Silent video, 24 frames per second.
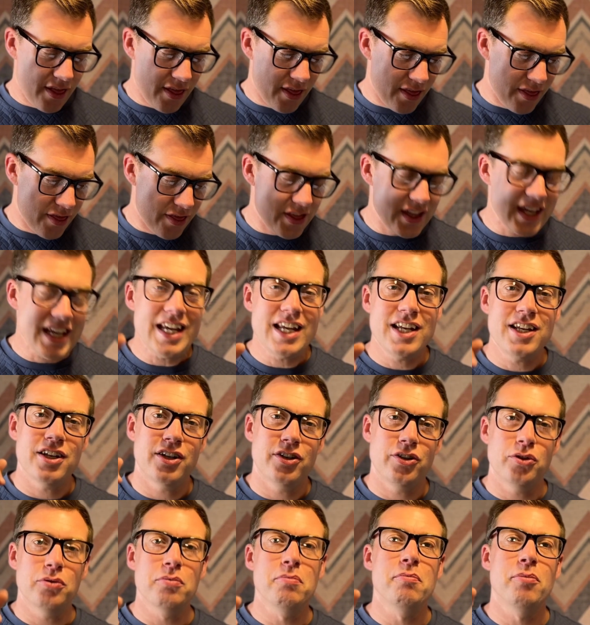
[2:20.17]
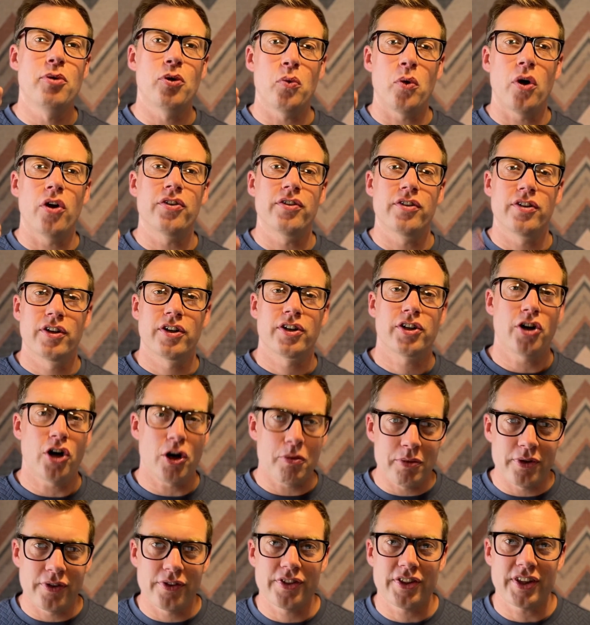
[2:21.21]
The number one
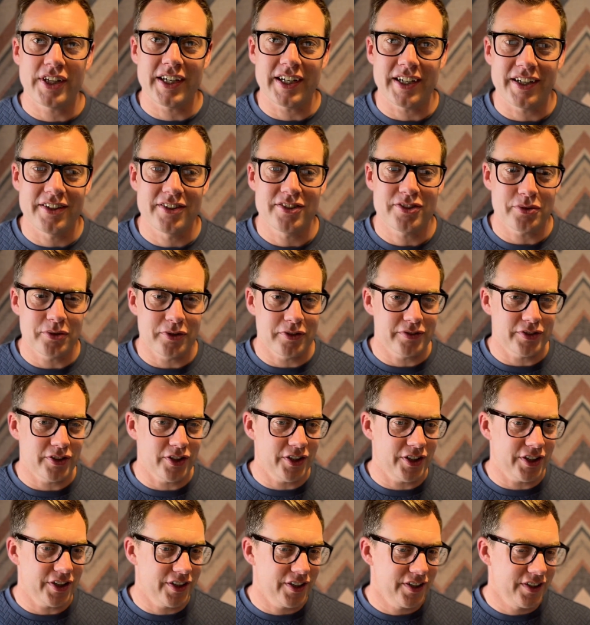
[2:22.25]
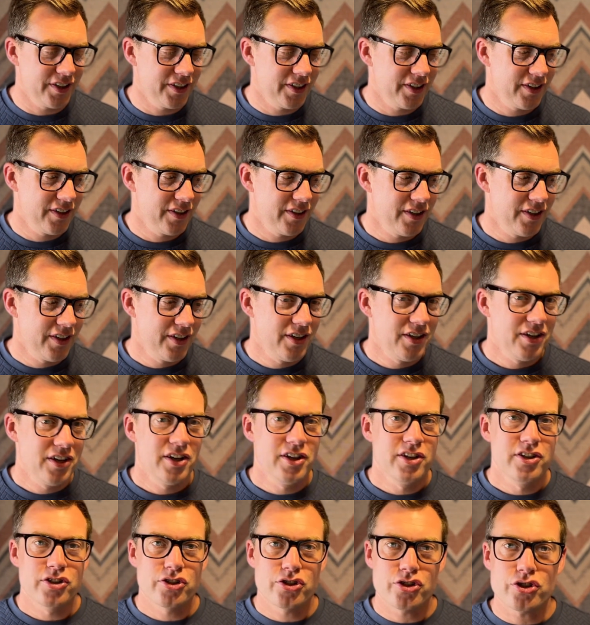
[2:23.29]
common thing to avoid:
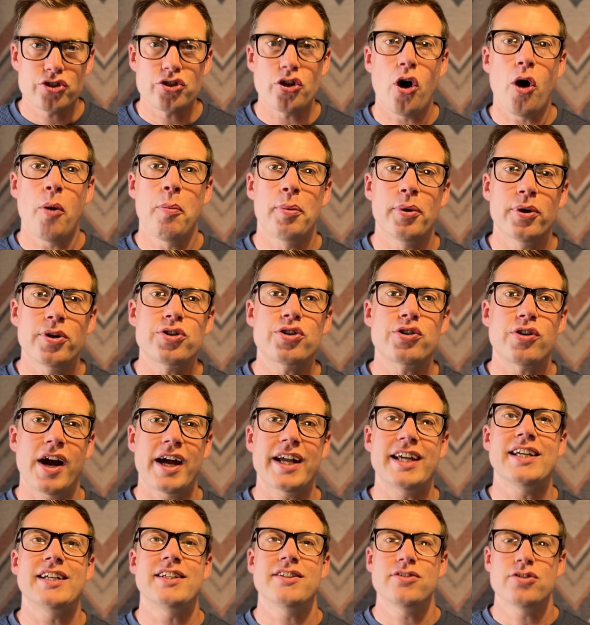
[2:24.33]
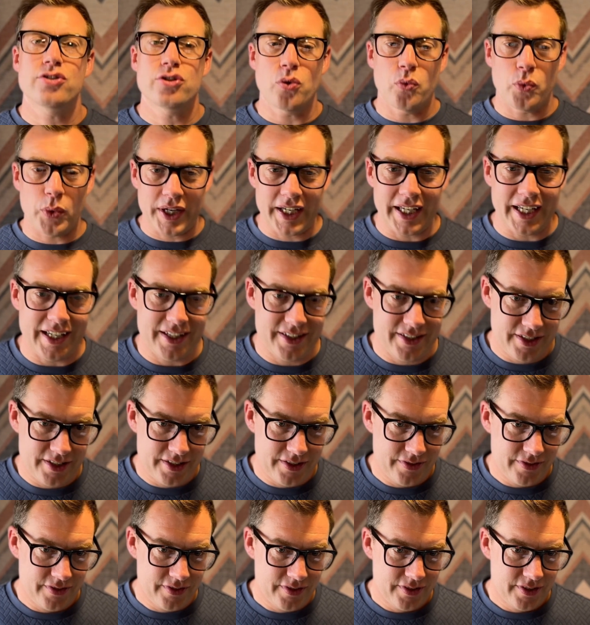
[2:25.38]
stop trying to wing it.
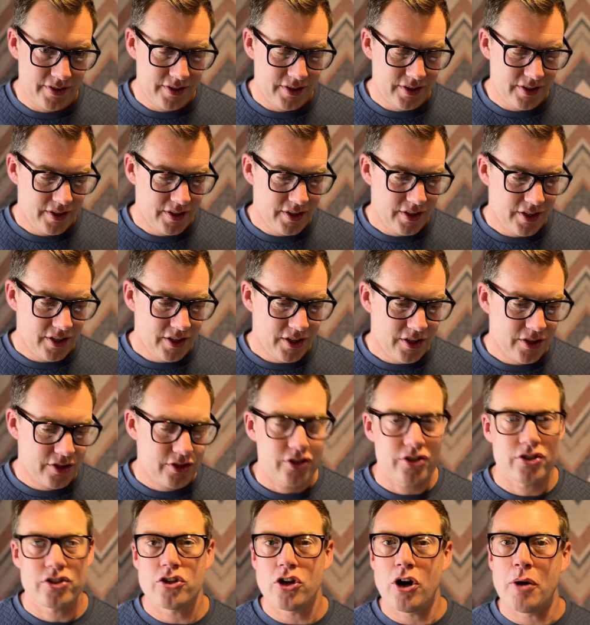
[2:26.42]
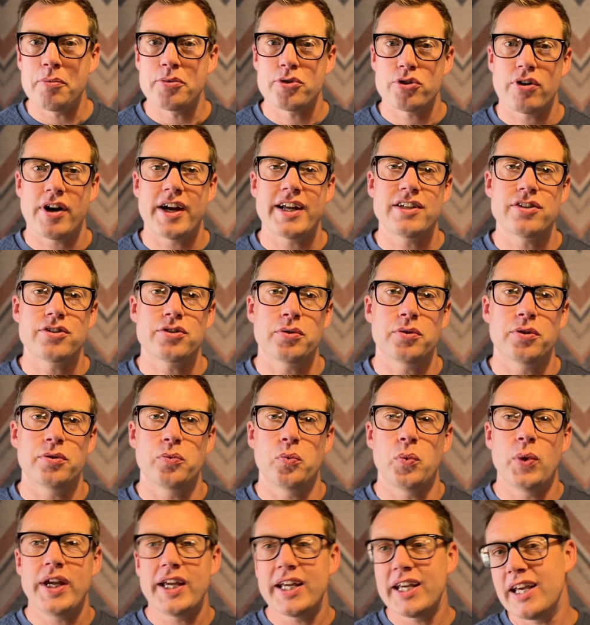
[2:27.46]
Stop trying to
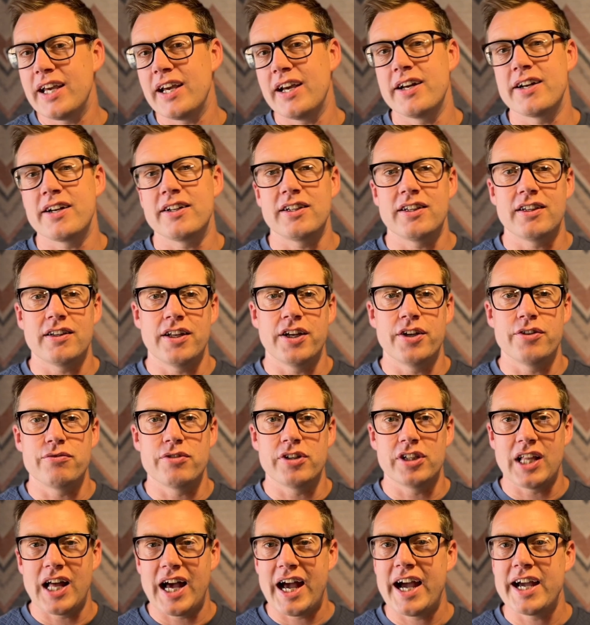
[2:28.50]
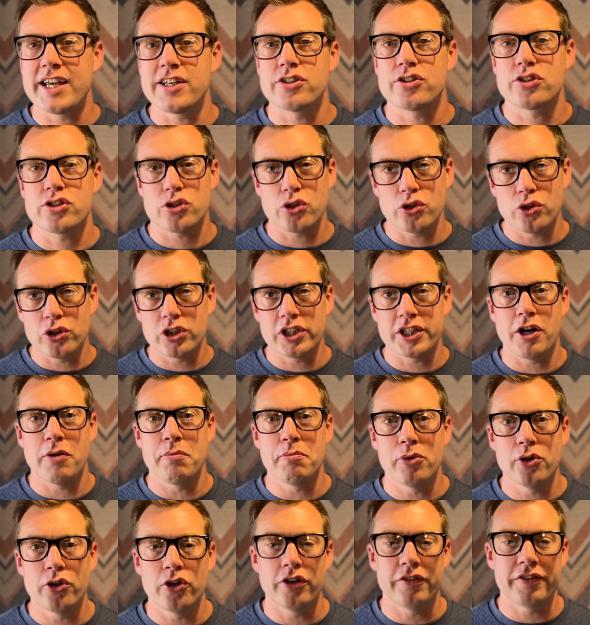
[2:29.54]
wing it and rely solely on
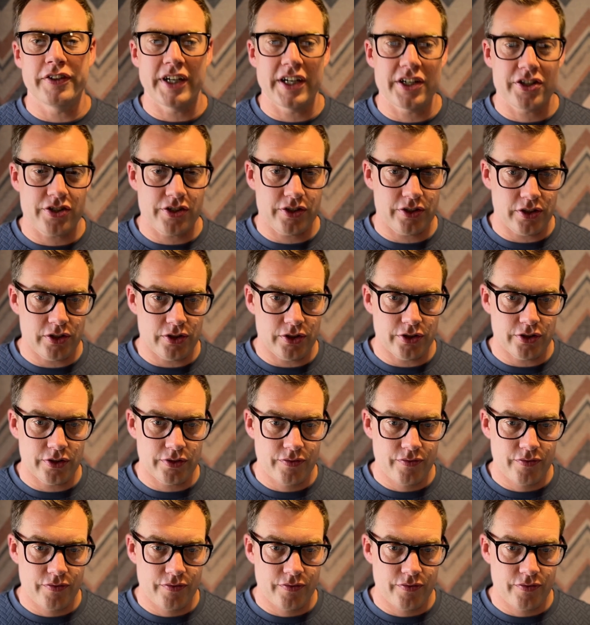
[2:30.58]
motivation alone.